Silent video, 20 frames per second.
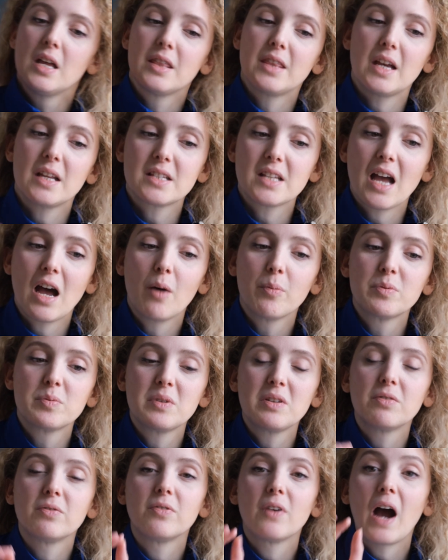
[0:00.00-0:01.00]
that helped
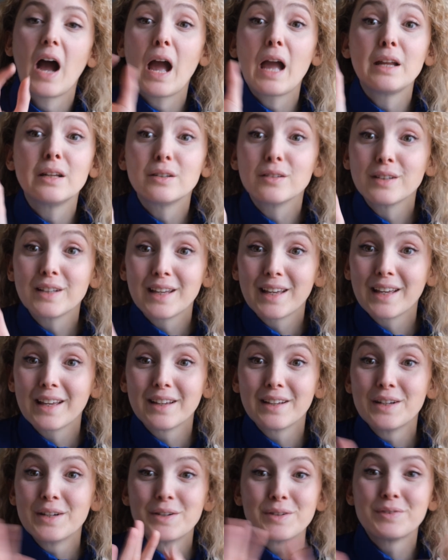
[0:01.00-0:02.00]
me
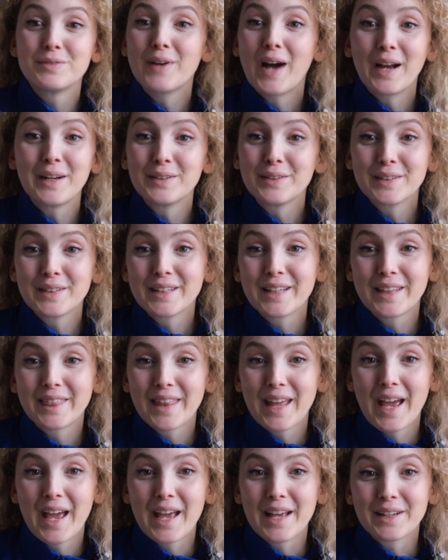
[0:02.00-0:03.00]
finally get
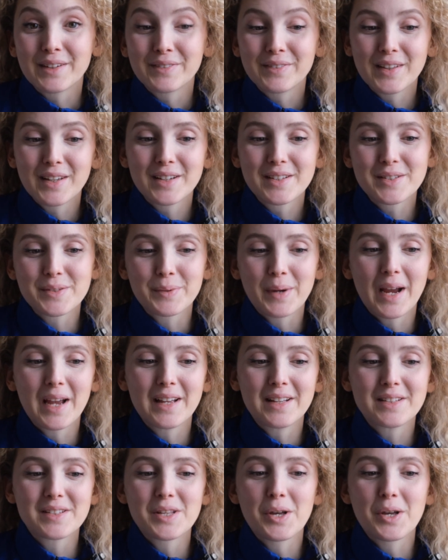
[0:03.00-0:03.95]
the hang of this, right?